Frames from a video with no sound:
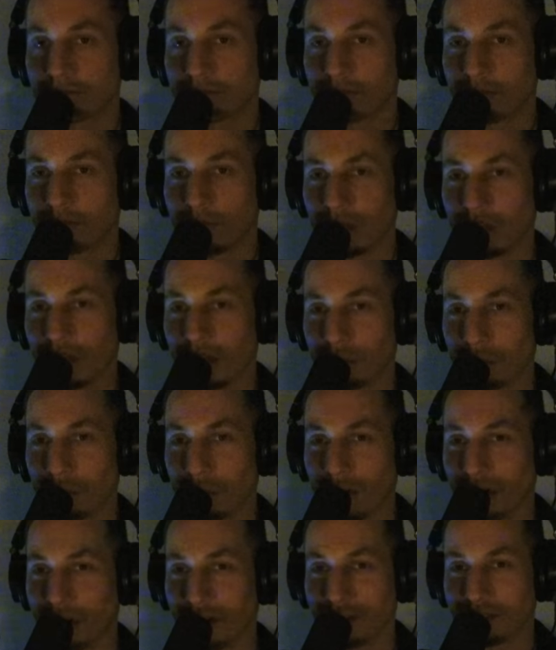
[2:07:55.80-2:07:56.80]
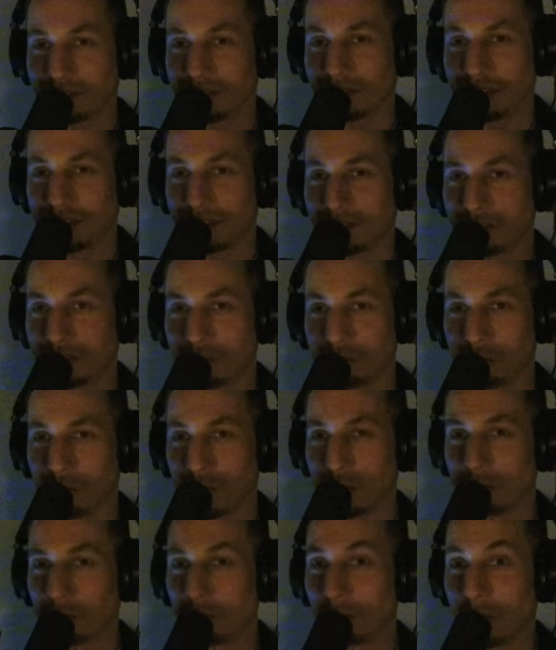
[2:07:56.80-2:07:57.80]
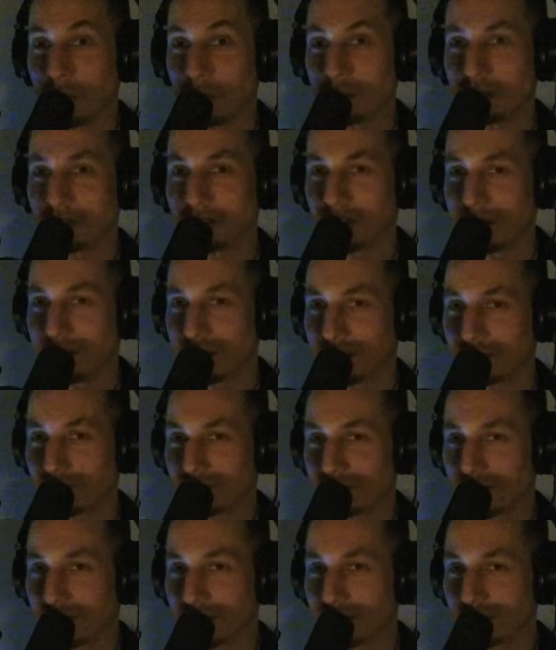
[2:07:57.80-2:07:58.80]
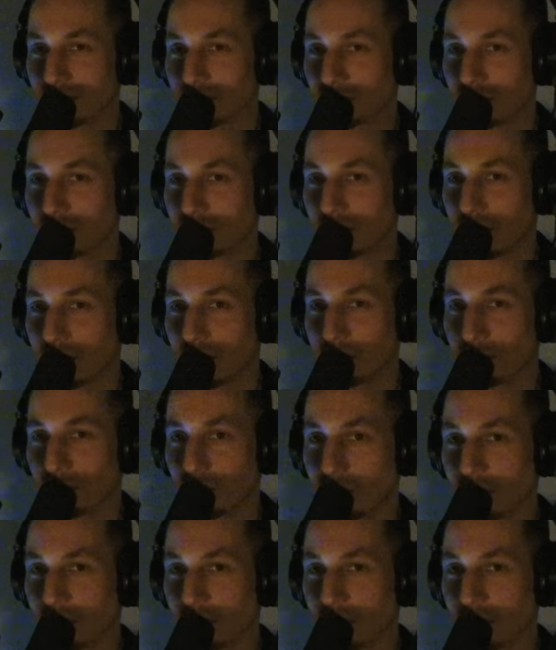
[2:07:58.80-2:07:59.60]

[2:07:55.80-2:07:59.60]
yeah, uh, maybe maybe science will tell us one day, but